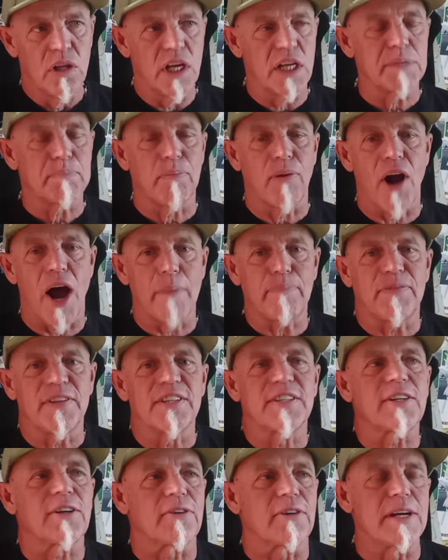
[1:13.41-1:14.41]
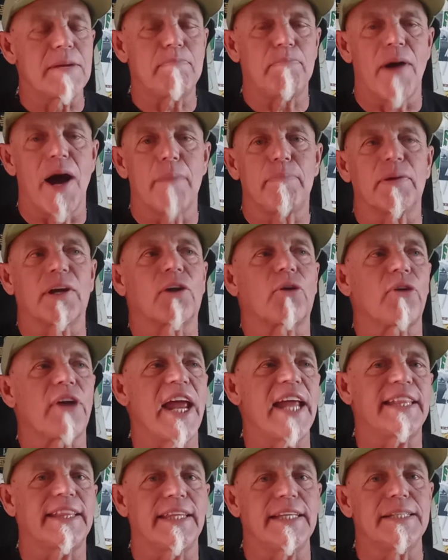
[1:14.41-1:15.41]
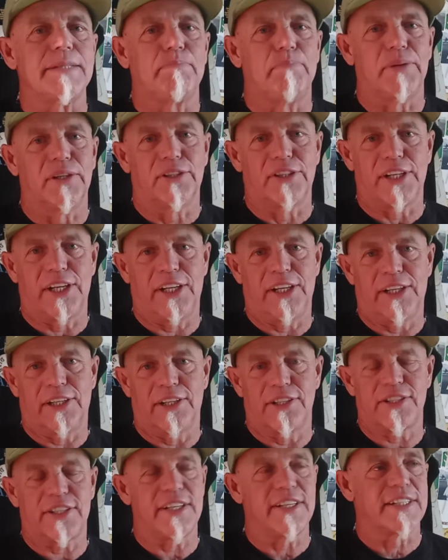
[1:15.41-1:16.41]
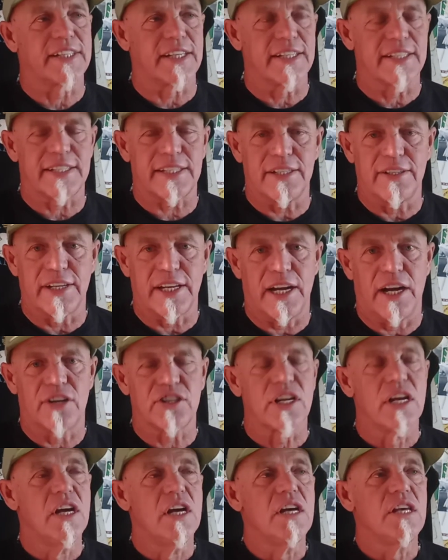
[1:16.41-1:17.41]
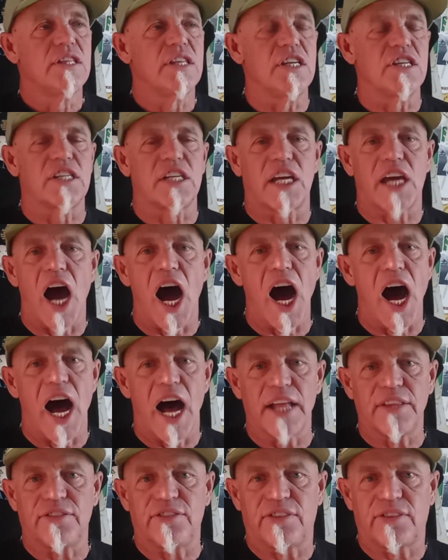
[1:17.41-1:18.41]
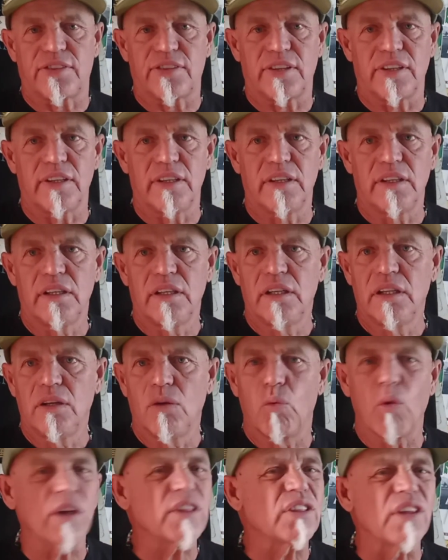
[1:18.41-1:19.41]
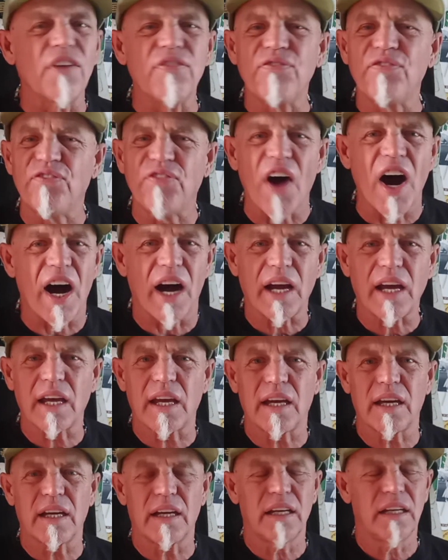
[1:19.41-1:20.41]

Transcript: Let's prop this creep up and create these billionaires, these gazillionaires, these gods. What the fuck?